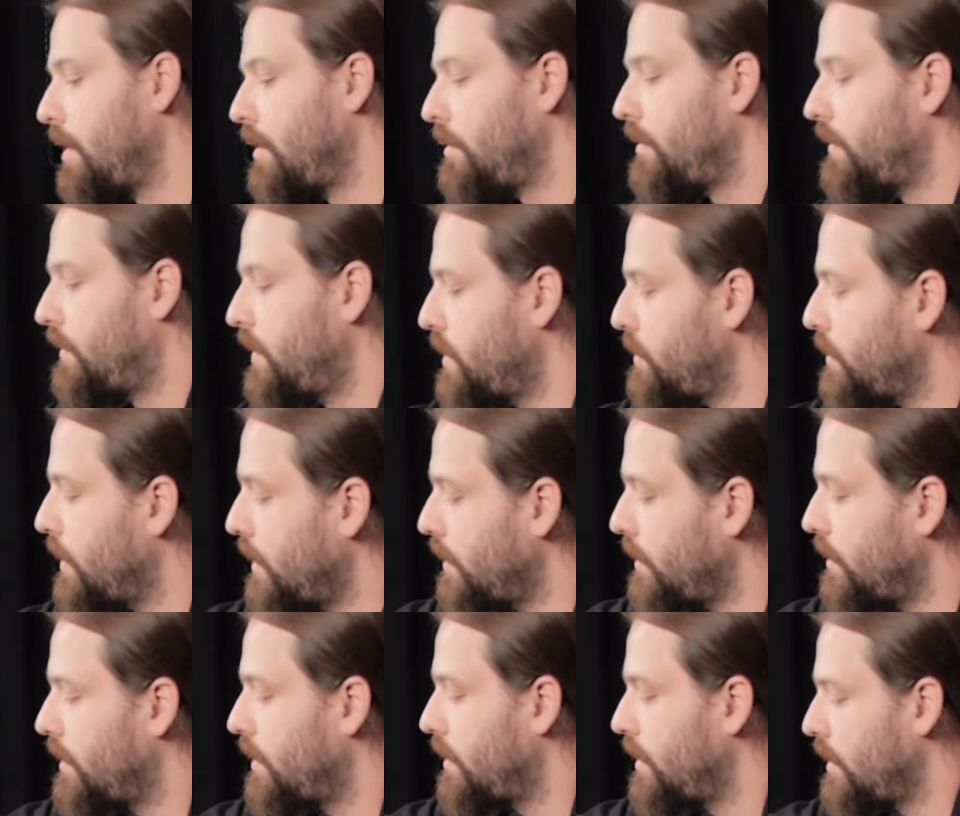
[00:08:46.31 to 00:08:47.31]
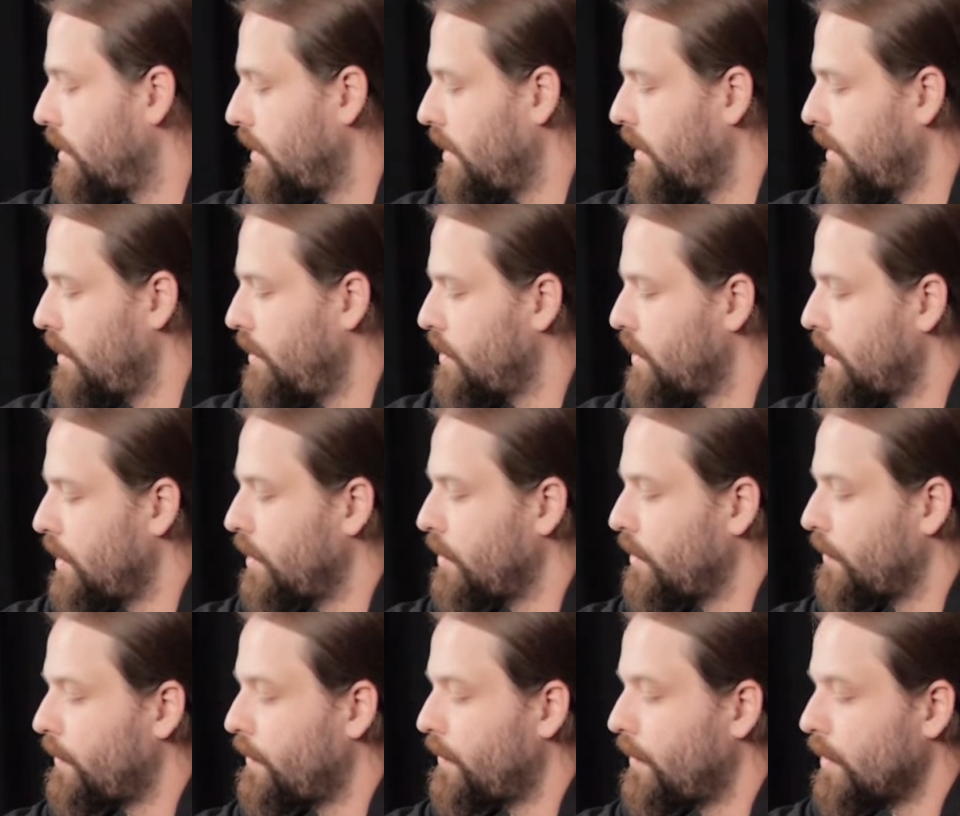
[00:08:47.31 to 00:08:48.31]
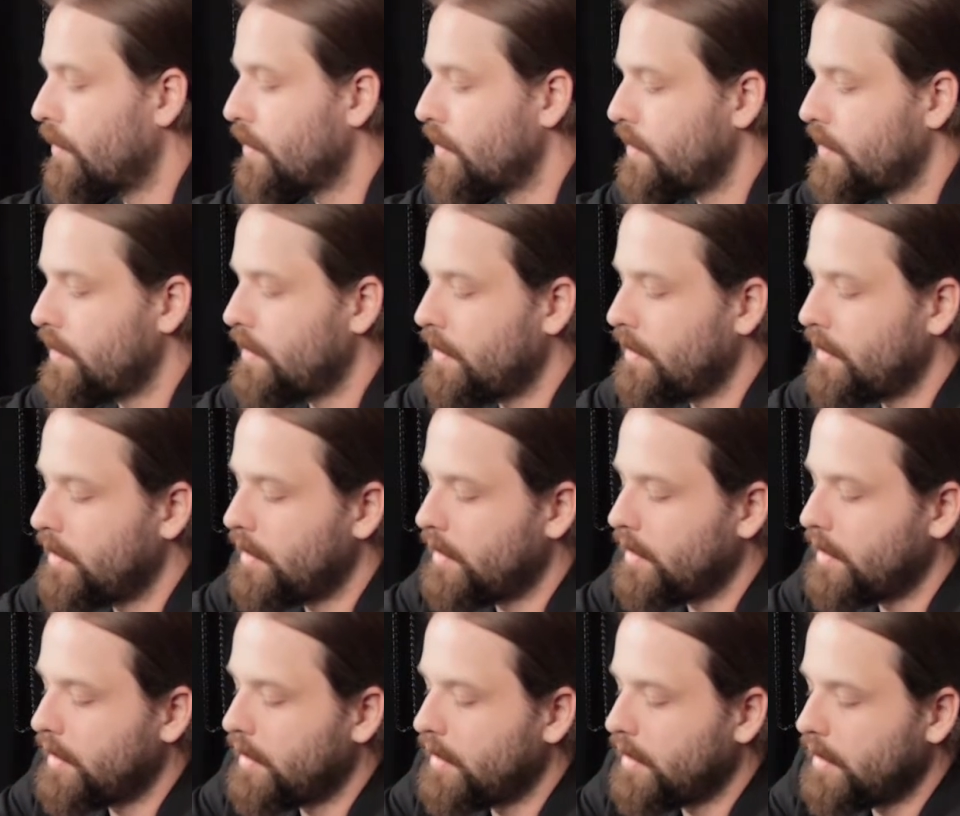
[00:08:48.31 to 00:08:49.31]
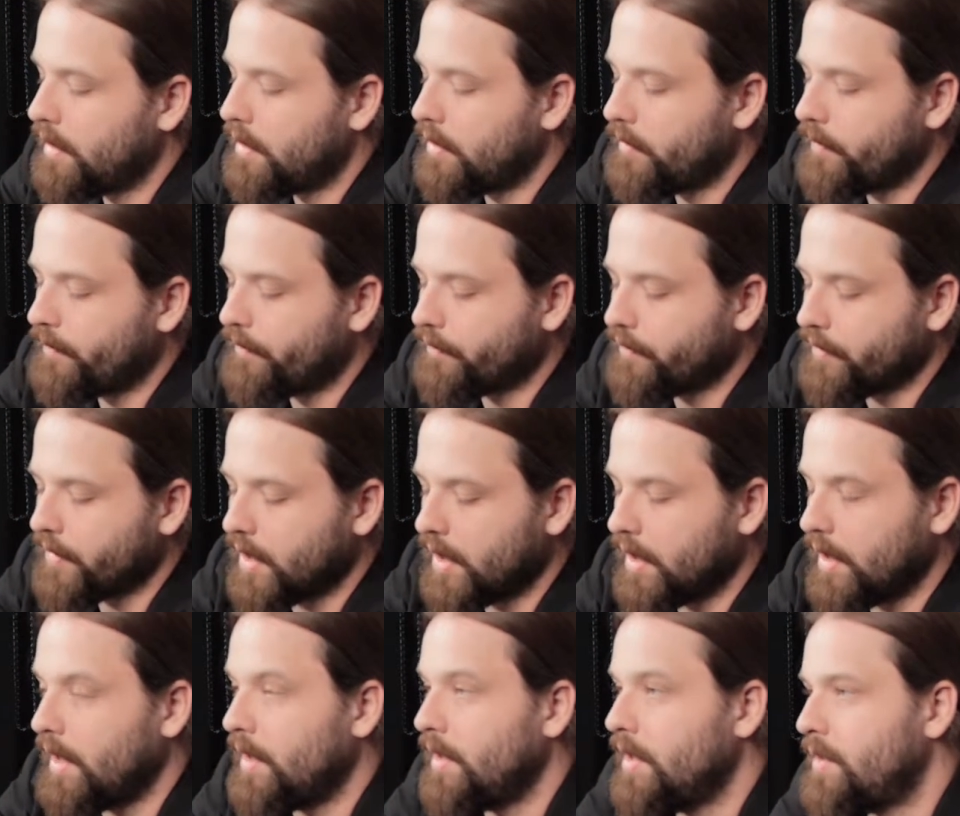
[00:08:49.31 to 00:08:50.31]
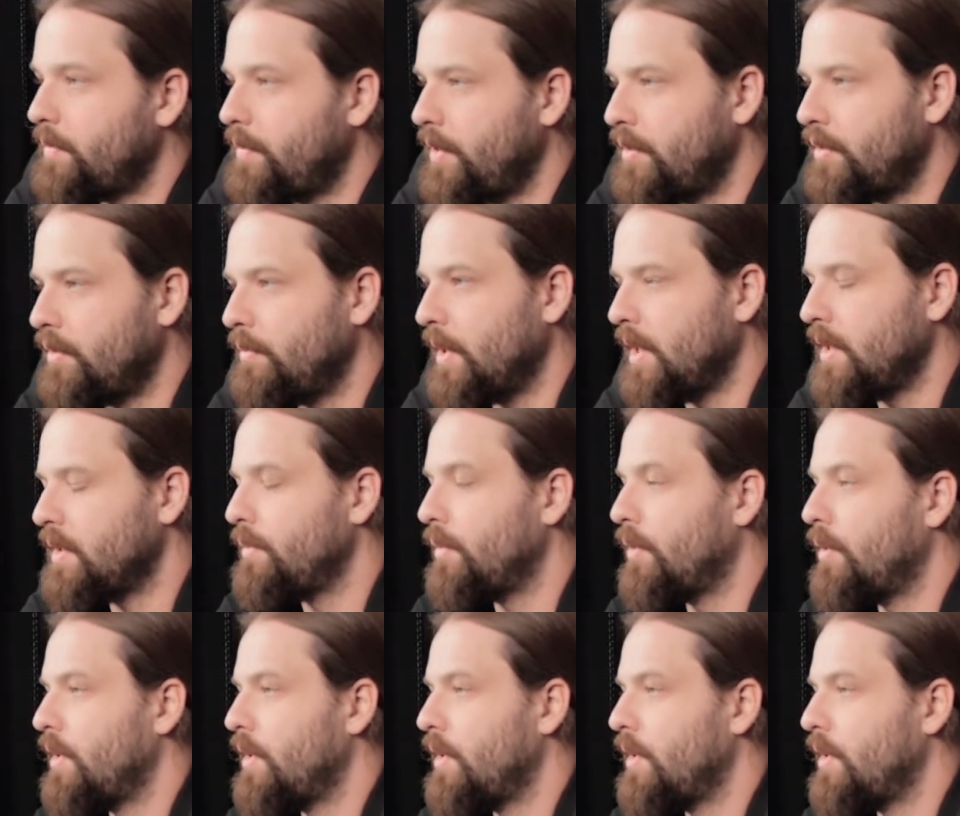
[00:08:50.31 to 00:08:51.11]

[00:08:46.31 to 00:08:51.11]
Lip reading: With this one, I can use a lot of force, and the speed remains more or